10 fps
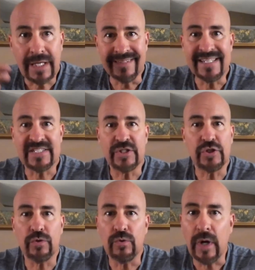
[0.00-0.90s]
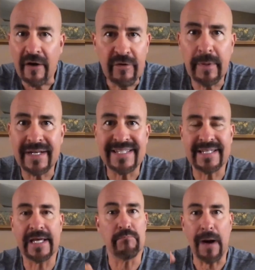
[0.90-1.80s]
listen to everybody
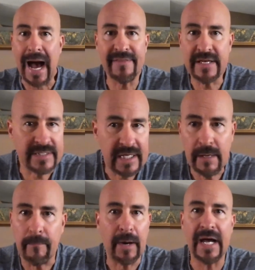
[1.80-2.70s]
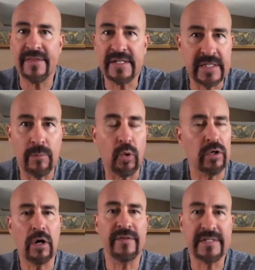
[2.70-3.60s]
saying, buy the dip, buy the dip. Where
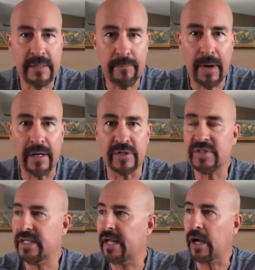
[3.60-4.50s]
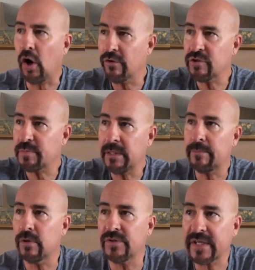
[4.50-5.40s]
are all the dip buyers today? All those
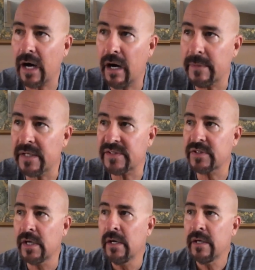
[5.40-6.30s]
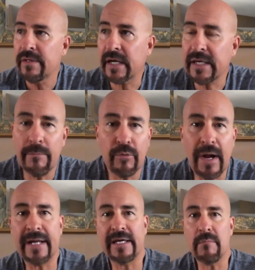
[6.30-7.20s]
people in the comments that kept
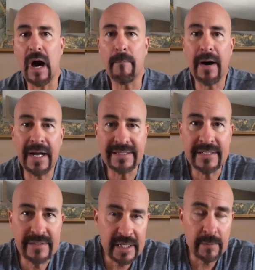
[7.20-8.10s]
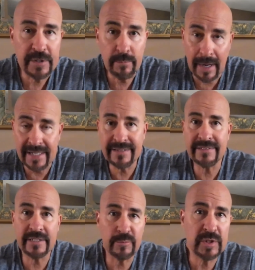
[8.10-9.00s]
bragging about buying the dip. You buying the
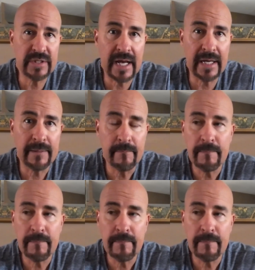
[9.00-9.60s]
dip today?